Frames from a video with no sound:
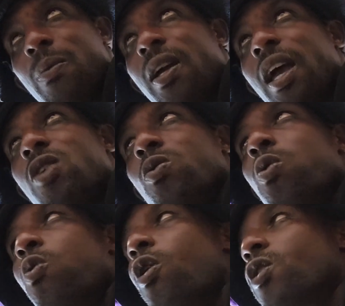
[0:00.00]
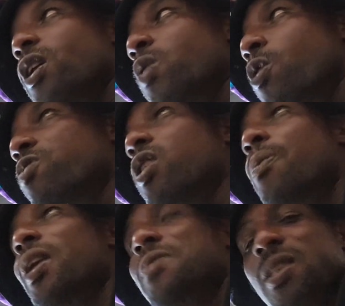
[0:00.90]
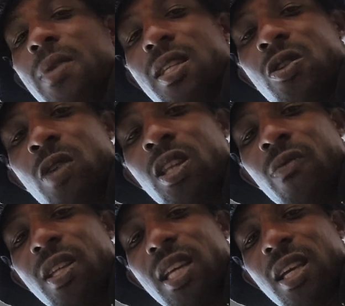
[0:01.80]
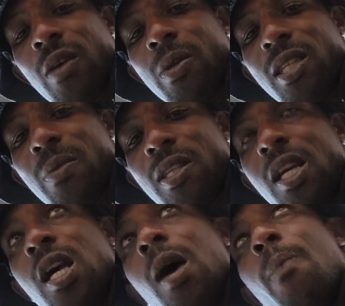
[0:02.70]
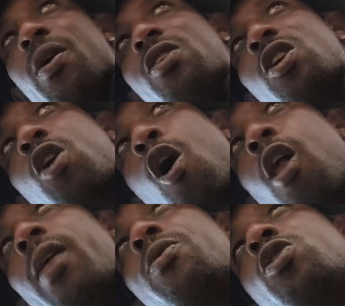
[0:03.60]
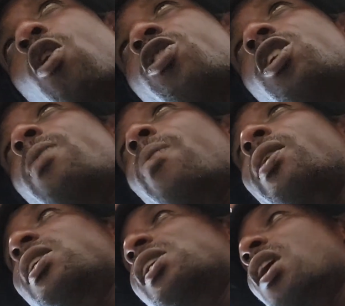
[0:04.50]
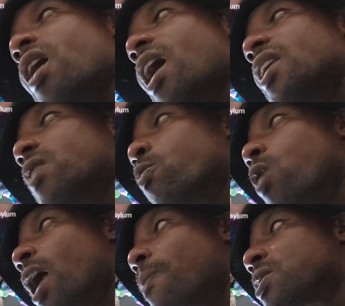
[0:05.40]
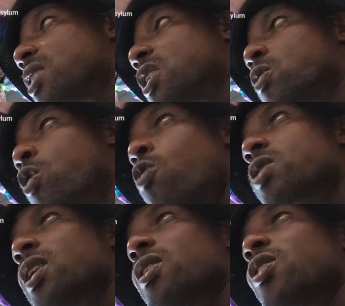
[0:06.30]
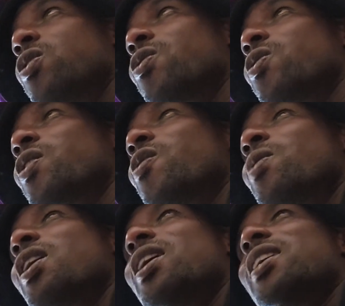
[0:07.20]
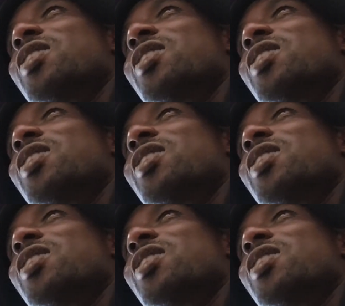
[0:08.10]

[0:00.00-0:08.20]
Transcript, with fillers: And I'm like, Andrew, who are you? And he works for a company named Simmons. You need to investigate the company Simmons because they're calling him to talk shit about me. And then what happens? He goes and literally you can hear him.